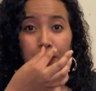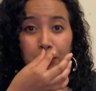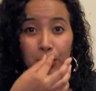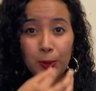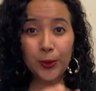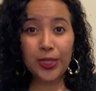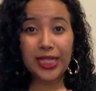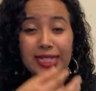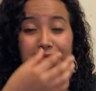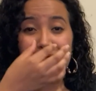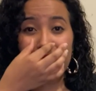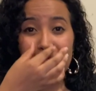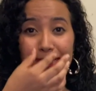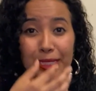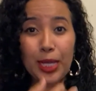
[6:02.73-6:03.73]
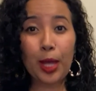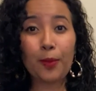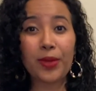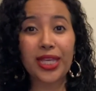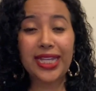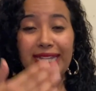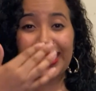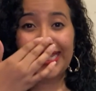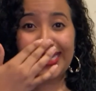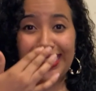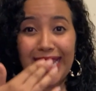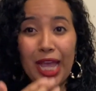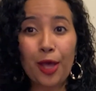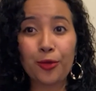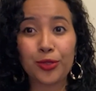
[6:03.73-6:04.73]
mucus is coming
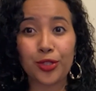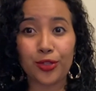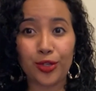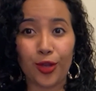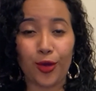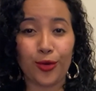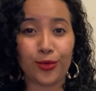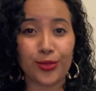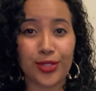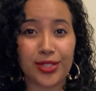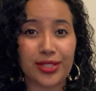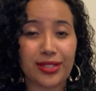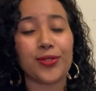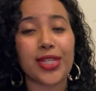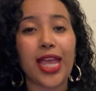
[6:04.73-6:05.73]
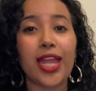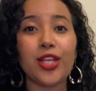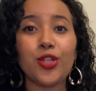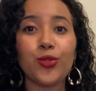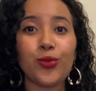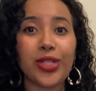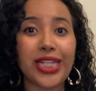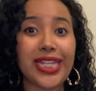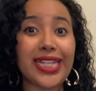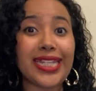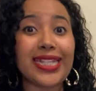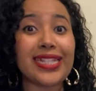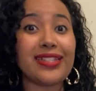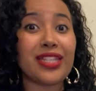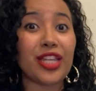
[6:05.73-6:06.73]
down your nose and you
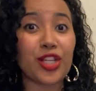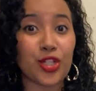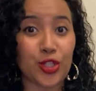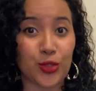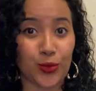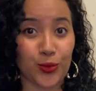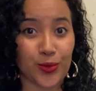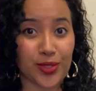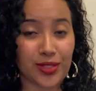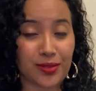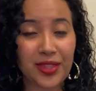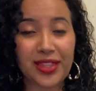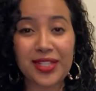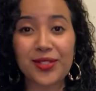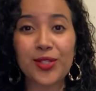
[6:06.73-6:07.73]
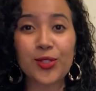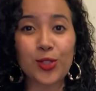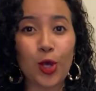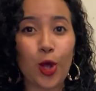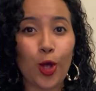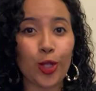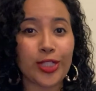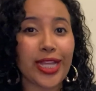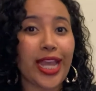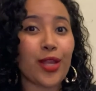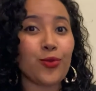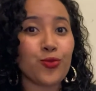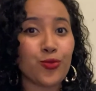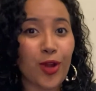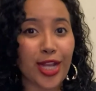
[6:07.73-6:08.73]
need tissues. This is called a
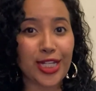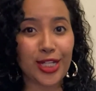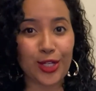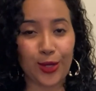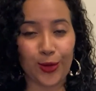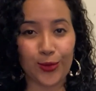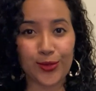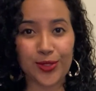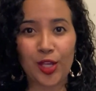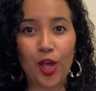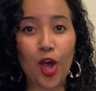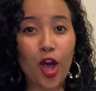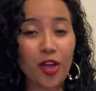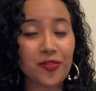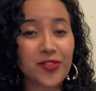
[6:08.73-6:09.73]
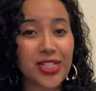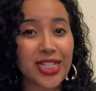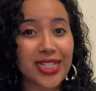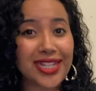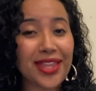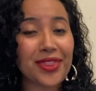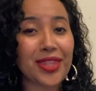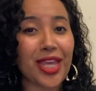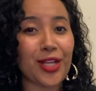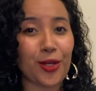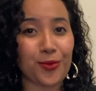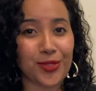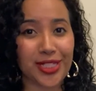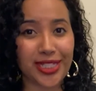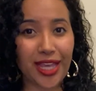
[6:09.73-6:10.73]
runny nose. Often they go
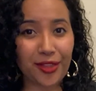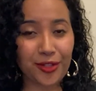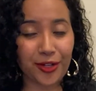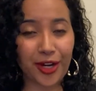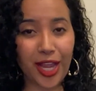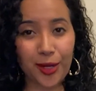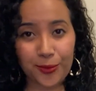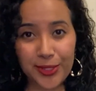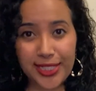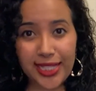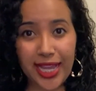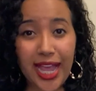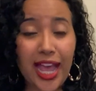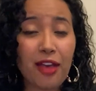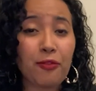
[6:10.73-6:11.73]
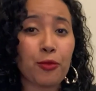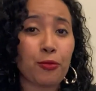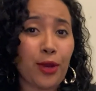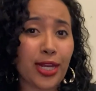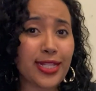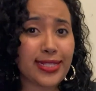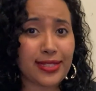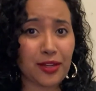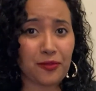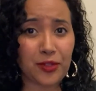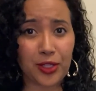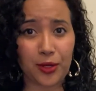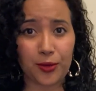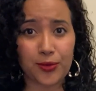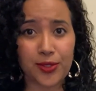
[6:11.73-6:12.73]
together and we say, I have a runny, stuffy
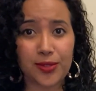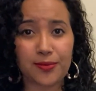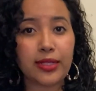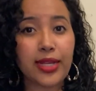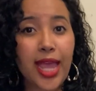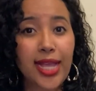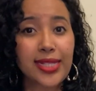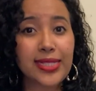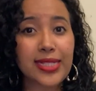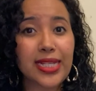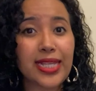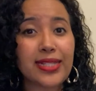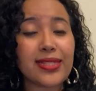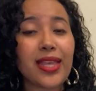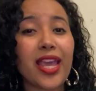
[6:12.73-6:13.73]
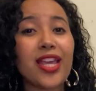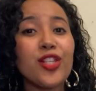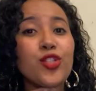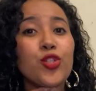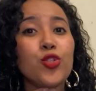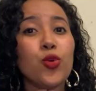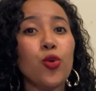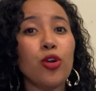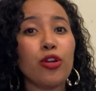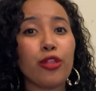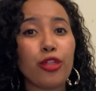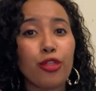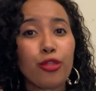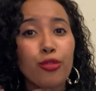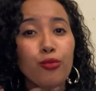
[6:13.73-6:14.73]
nose. Next is a sore
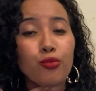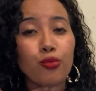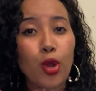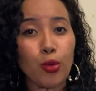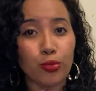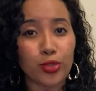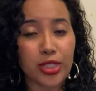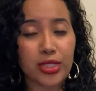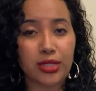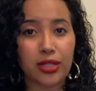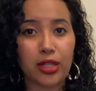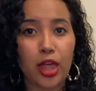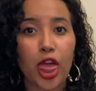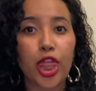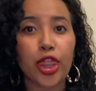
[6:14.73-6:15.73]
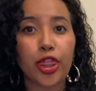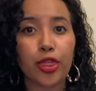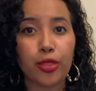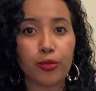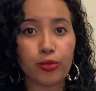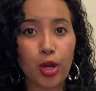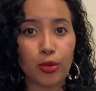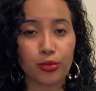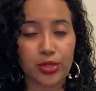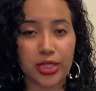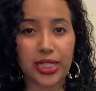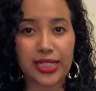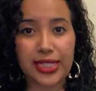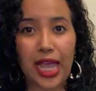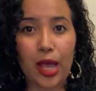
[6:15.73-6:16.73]
throat. Throat
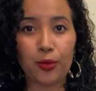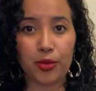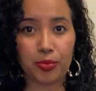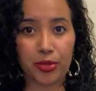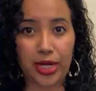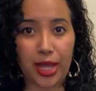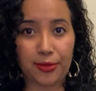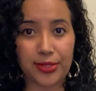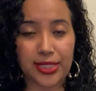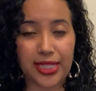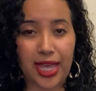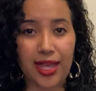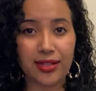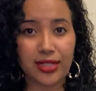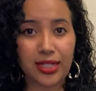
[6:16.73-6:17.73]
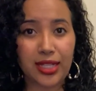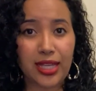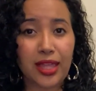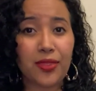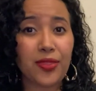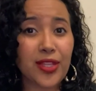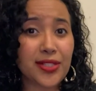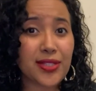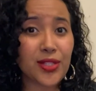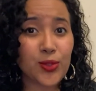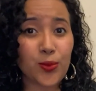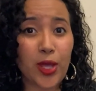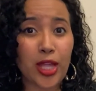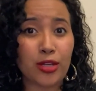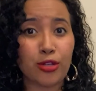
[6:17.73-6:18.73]
is how we pronounce that. This is
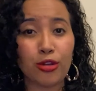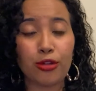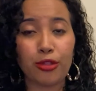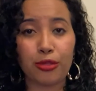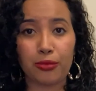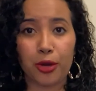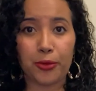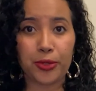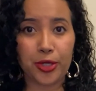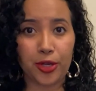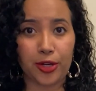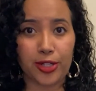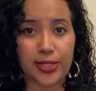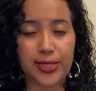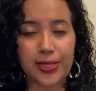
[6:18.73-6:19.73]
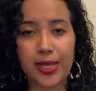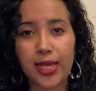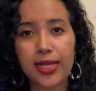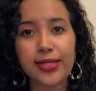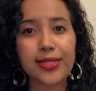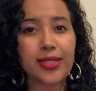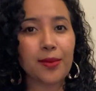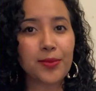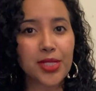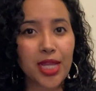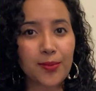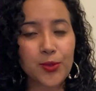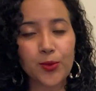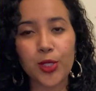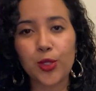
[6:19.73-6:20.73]
when your throat hurts.
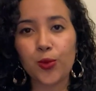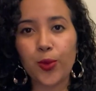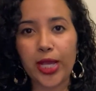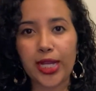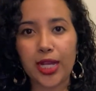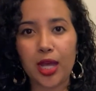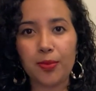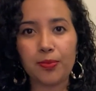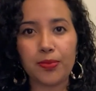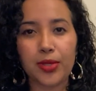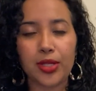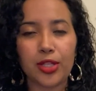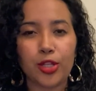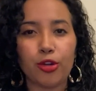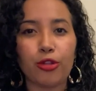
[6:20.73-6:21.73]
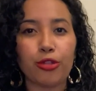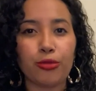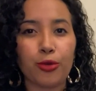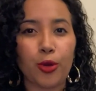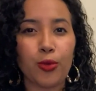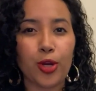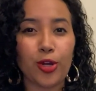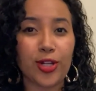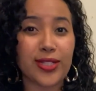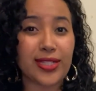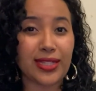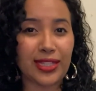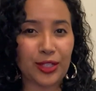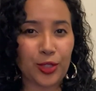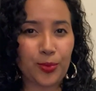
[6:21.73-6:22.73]
Sometimes when you wake up, your throat hurts a
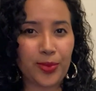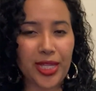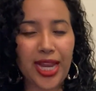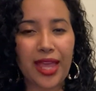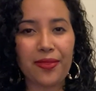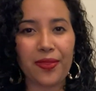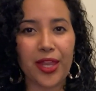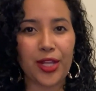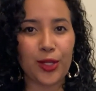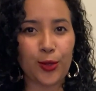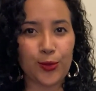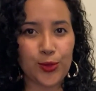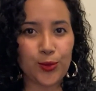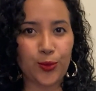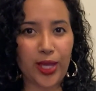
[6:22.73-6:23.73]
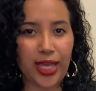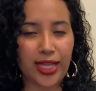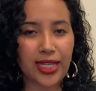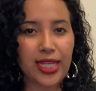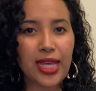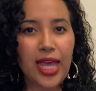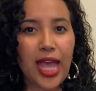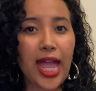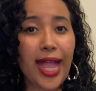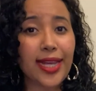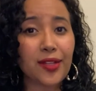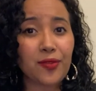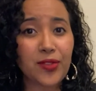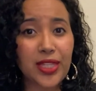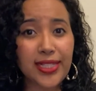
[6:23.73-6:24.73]
little bit and then it goes away. And
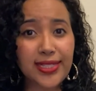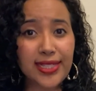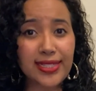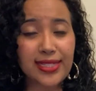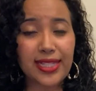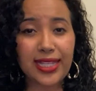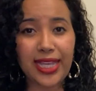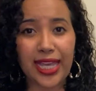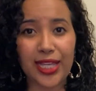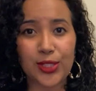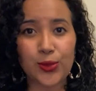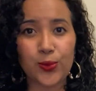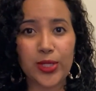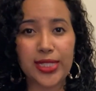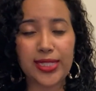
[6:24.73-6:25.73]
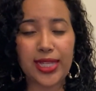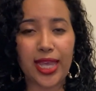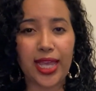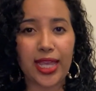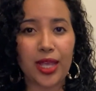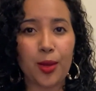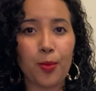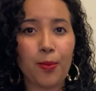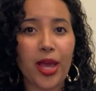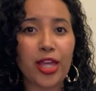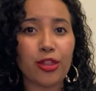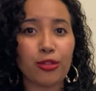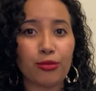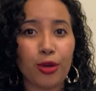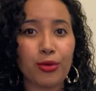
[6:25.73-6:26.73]
if this is the case, we say, my
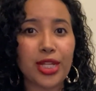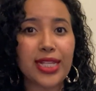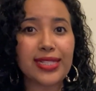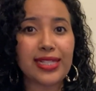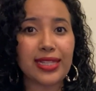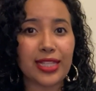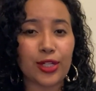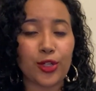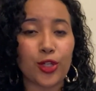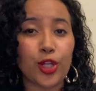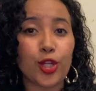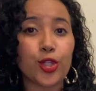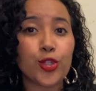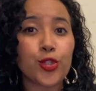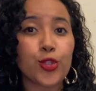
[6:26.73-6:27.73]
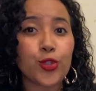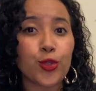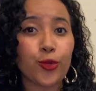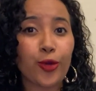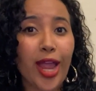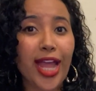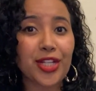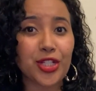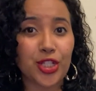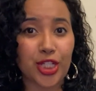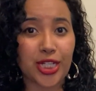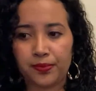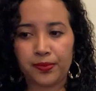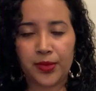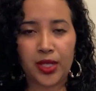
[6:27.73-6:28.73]
throat is a little scratchy.